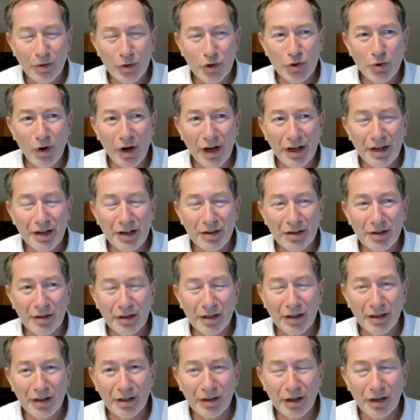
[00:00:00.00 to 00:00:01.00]
quite,
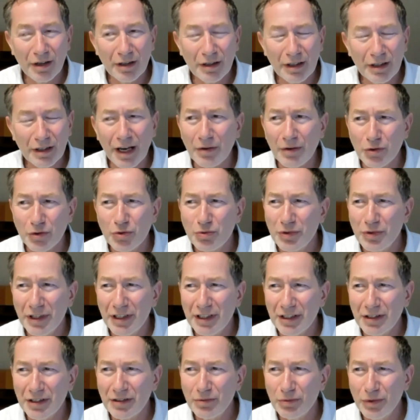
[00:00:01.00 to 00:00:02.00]
yeah, it was
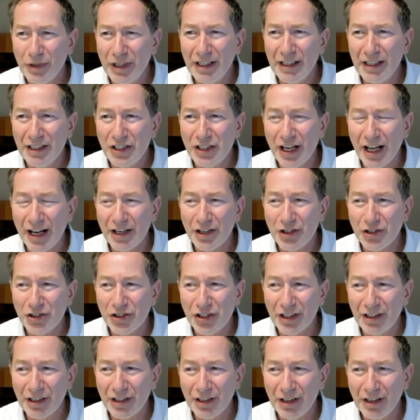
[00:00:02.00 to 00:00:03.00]
really, really
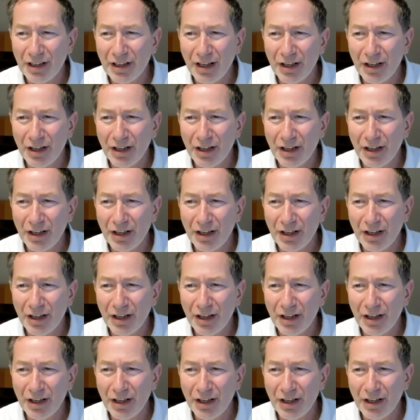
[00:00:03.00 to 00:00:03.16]
challenging,